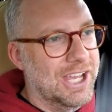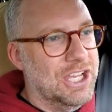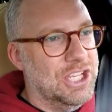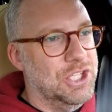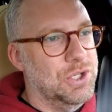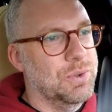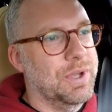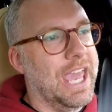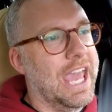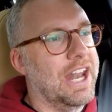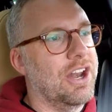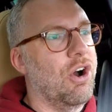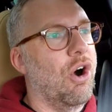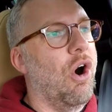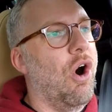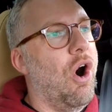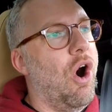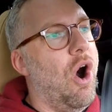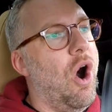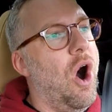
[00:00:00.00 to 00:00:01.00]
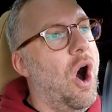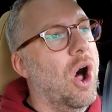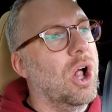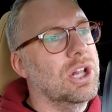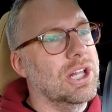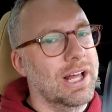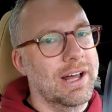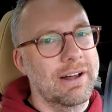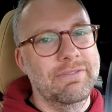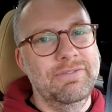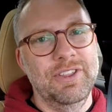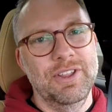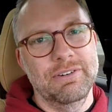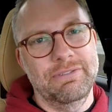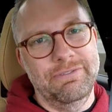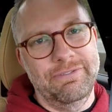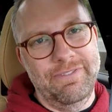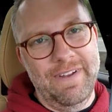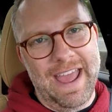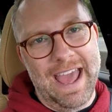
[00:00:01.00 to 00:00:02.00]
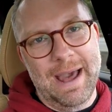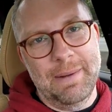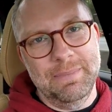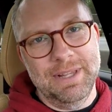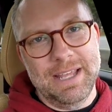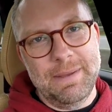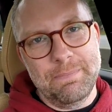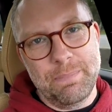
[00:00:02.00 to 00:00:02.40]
you get all of the family